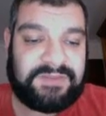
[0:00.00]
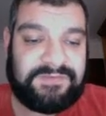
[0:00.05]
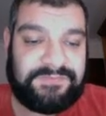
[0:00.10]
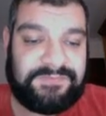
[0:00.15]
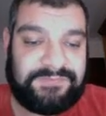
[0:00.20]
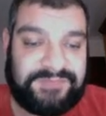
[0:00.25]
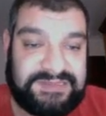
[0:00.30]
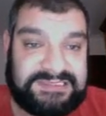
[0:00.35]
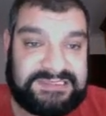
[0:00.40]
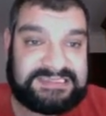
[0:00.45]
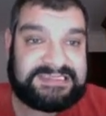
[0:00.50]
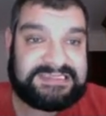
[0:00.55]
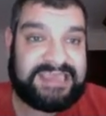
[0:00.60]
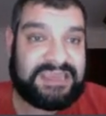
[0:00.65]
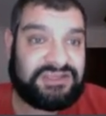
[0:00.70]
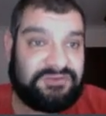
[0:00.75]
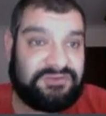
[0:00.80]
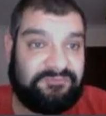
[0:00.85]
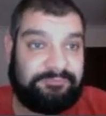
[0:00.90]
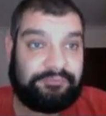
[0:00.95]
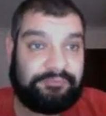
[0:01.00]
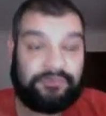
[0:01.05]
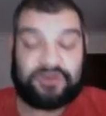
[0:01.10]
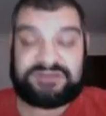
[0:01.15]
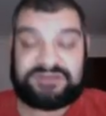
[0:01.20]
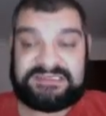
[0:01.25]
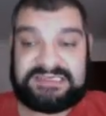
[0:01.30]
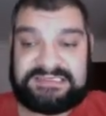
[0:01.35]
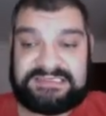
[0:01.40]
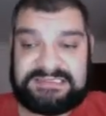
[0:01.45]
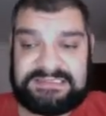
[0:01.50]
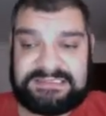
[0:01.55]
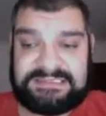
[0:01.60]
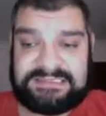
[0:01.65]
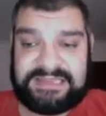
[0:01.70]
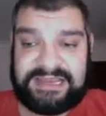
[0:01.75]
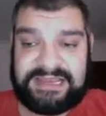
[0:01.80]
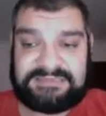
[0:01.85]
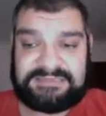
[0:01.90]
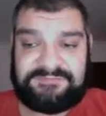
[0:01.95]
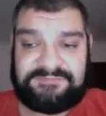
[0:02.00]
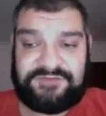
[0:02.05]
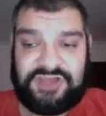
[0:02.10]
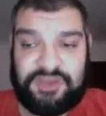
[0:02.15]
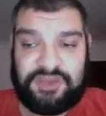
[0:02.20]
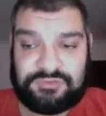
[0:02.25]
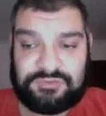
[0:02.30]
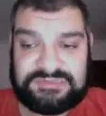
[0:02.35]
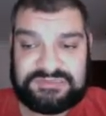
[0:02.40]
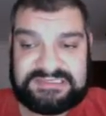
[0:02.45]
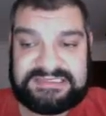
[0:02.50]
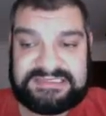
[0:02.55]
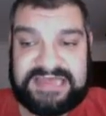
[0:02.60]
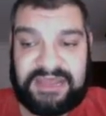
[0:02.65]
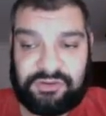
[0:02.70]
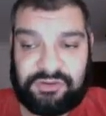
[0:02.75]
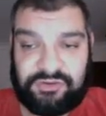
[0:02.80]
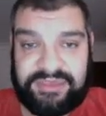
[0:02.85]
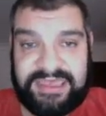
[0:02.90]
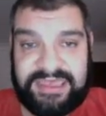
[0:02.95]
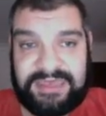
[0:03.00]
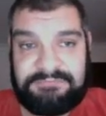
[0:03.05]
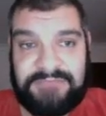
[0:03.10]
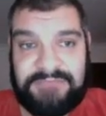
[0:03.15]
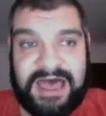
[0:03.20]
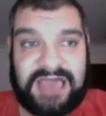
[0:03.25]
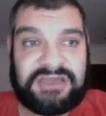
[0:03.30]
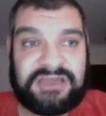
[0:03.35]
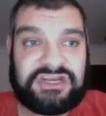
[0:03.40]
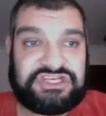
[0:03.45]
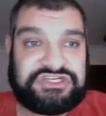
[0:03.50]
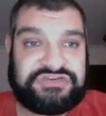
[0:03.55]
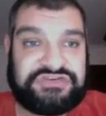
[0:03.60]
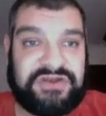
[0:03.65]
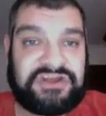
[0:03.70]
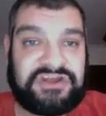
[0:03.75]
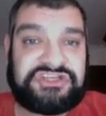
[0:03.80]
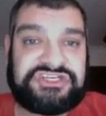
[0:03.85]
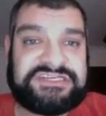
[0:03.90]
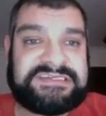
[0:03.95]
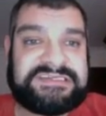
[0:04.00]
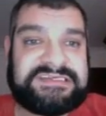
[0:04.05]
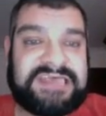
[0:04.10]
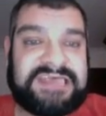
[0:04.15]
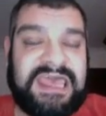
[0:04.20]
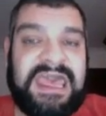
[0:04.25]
This is the end of processes. The next video we'll start looking at marketing strategies,